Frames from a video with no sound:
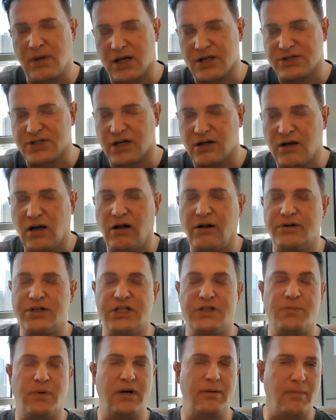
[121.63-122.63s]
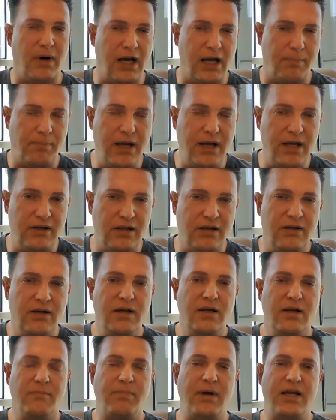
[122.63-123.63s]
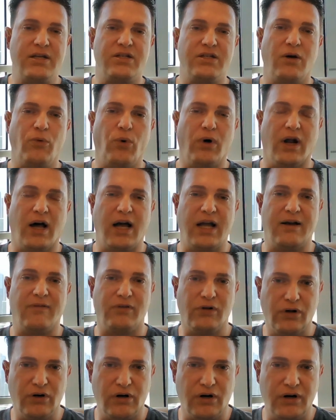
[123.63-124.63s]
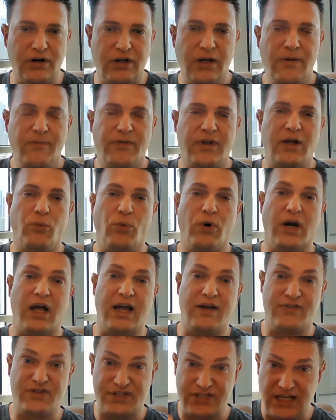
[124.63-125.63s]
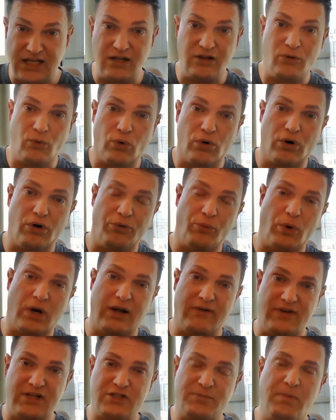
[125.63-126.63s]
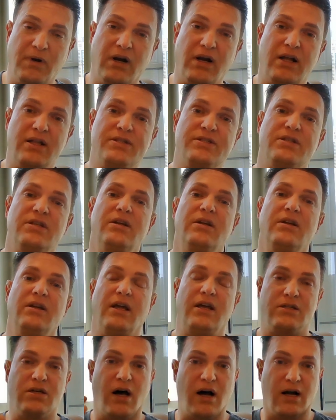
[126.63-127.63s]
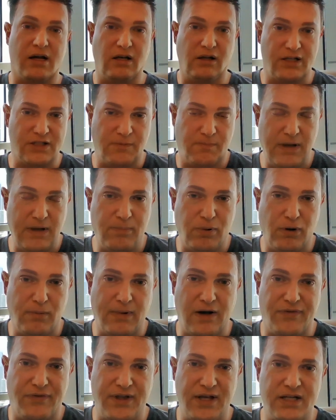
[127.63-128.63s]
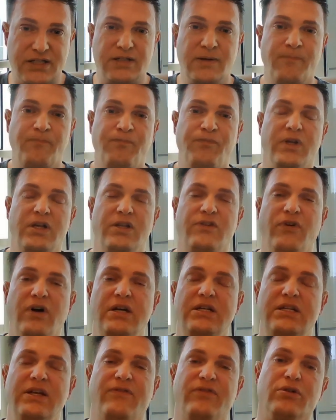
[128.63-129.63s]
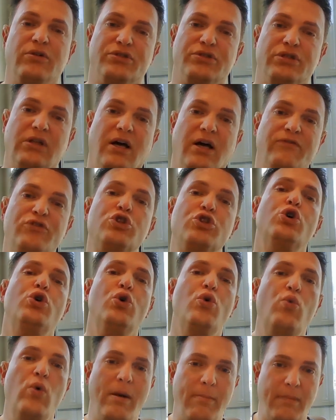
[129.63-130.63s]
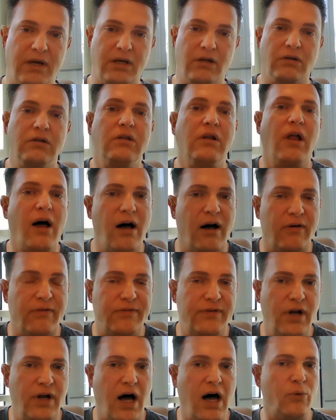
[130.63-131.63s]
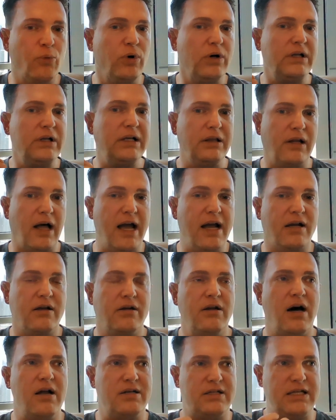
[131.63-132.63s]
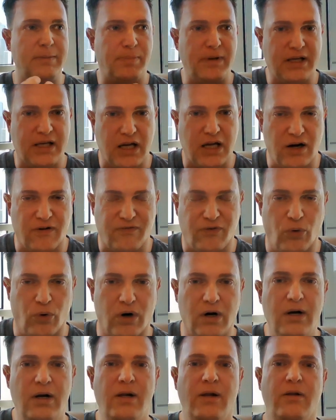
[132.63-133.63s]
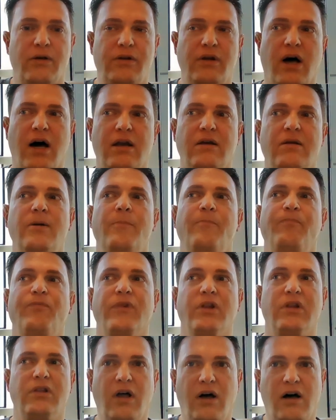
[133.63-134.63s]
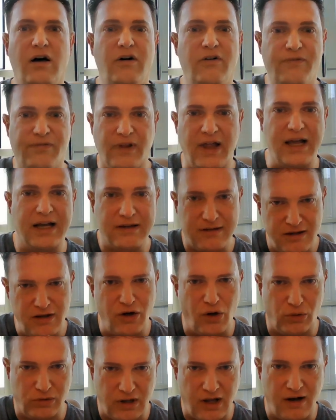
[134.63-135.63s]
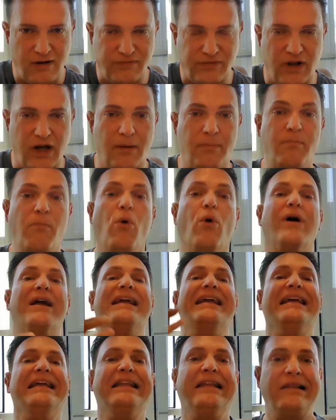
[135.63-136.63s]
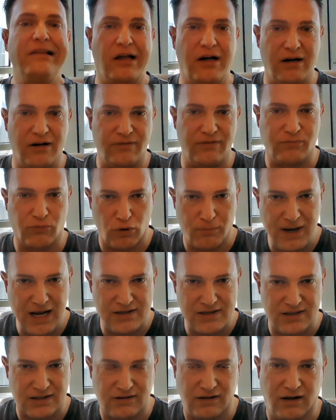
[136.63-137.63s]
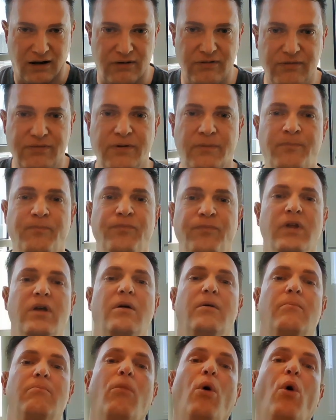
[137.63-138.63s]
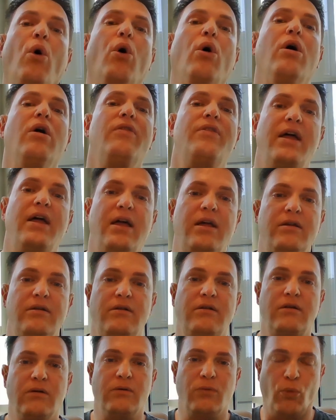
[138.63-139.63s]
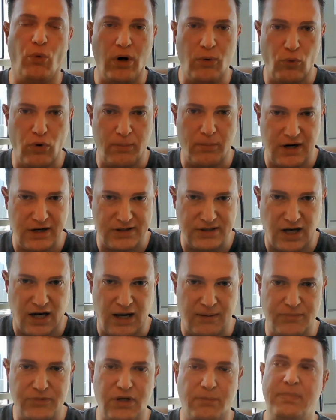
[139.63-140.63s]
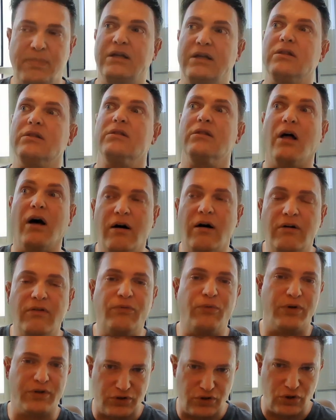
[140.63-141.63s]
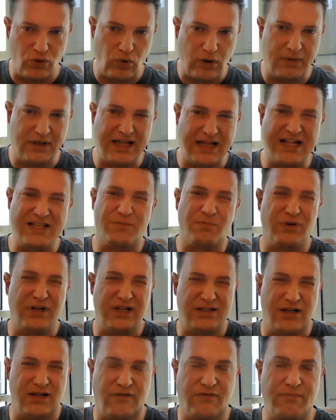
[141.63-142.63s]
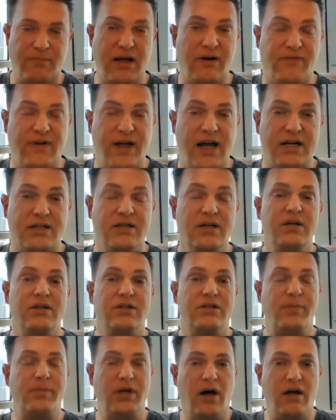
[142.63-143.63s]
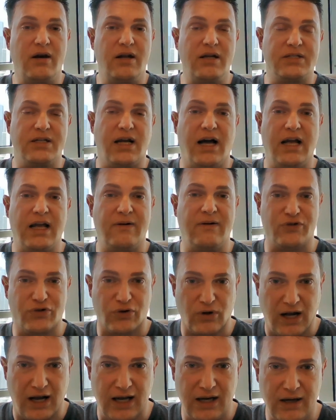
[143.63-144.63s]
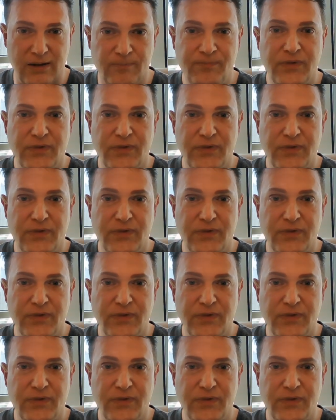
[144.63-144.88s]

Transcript: not a psychologist, but in my opinion, based on what I have learned and what I have seen in the world, and what I've experienced, and talking to lots of people about this, it's very difficult to love 2 women. Love, not really like, not deeply care for, not love like, love, more in love, romantic love, more than one woman at a time. To be in love with 2 women, that's pretty tough. Matter of fact, to be honest, I have tried.